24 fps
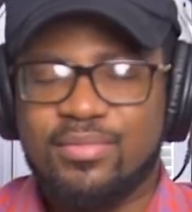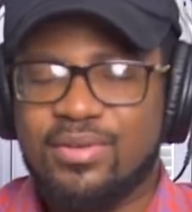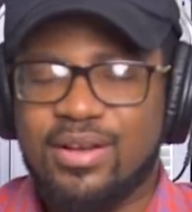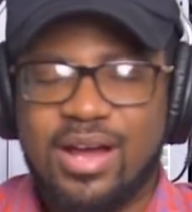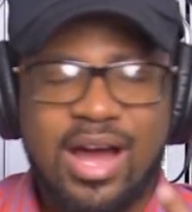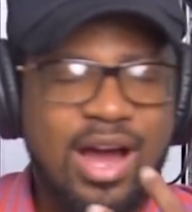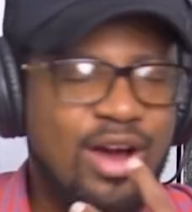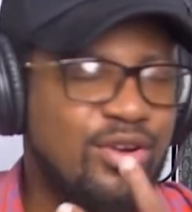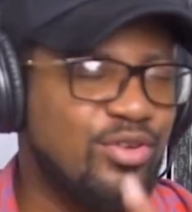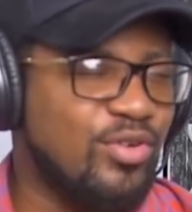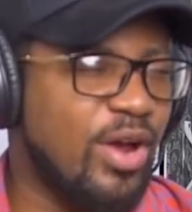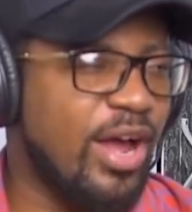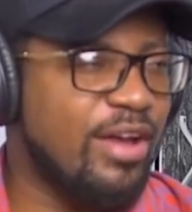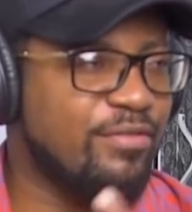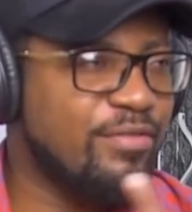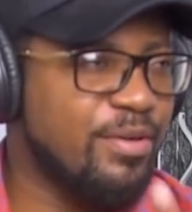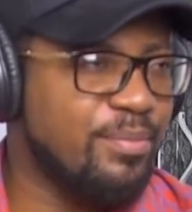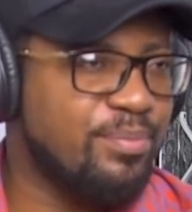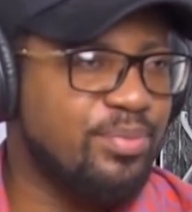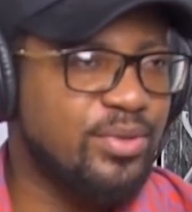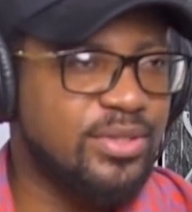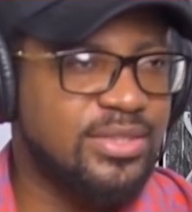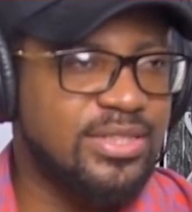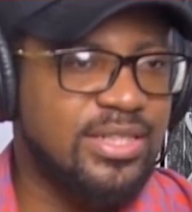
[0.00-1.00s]
how do I
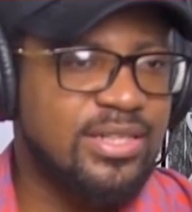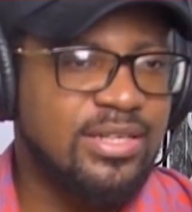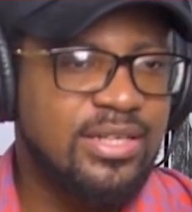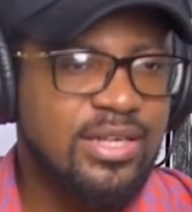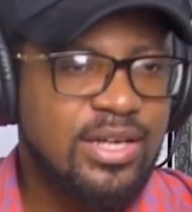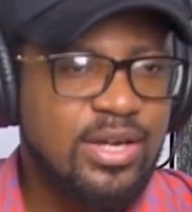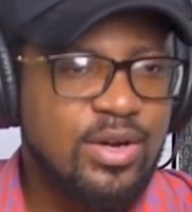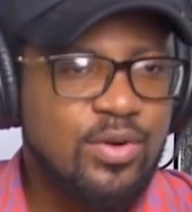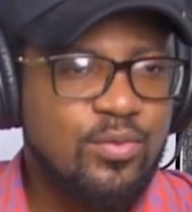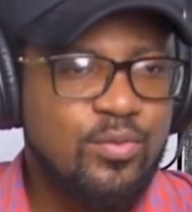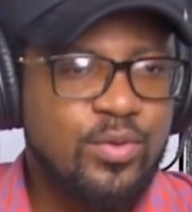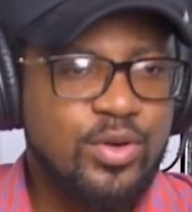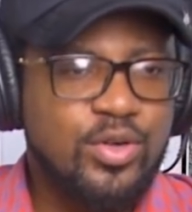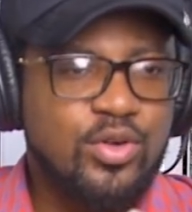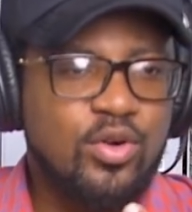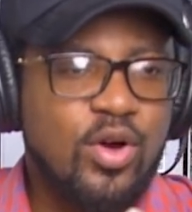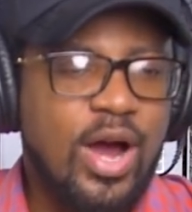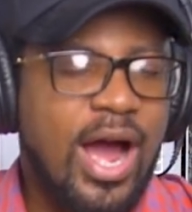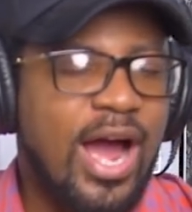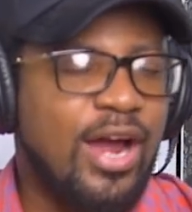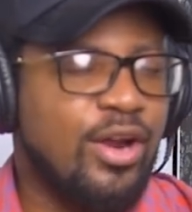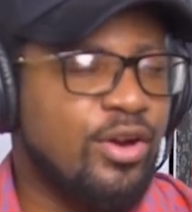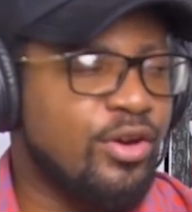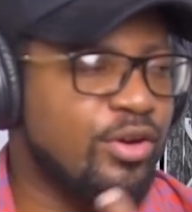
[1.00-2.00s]
even put it? We
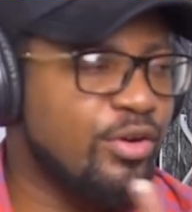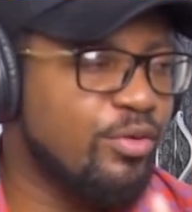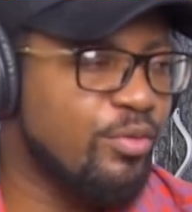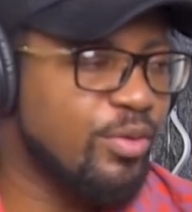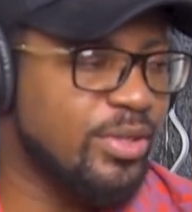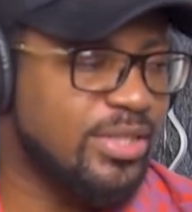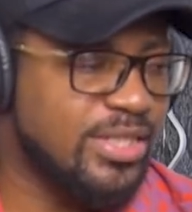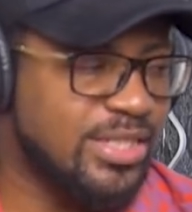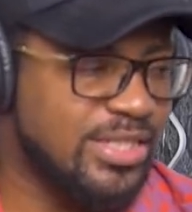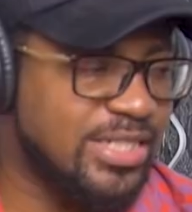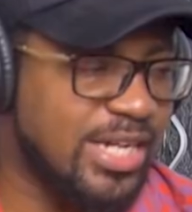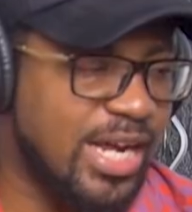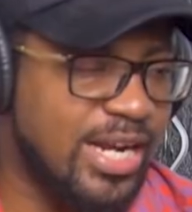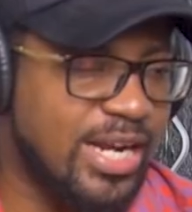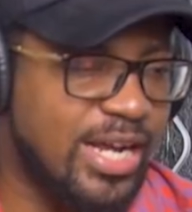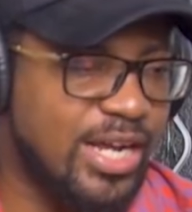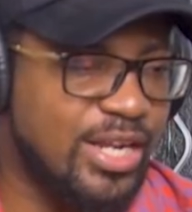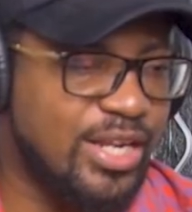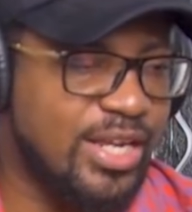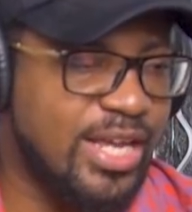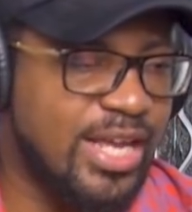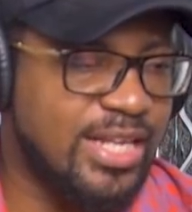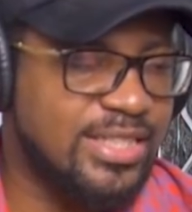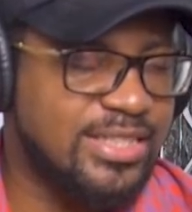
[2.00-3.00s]
don't agree with each other.
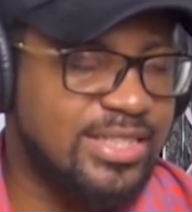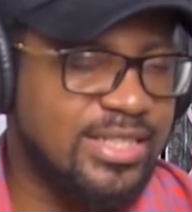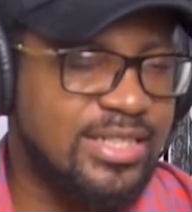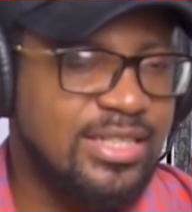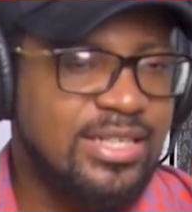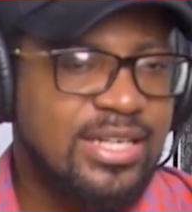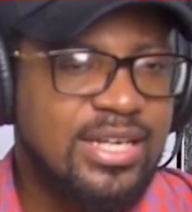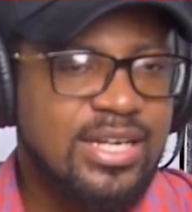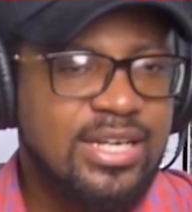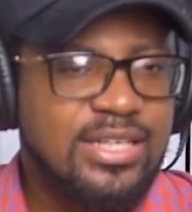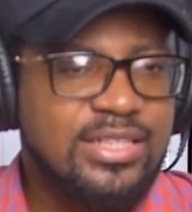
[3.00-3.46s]
You get it?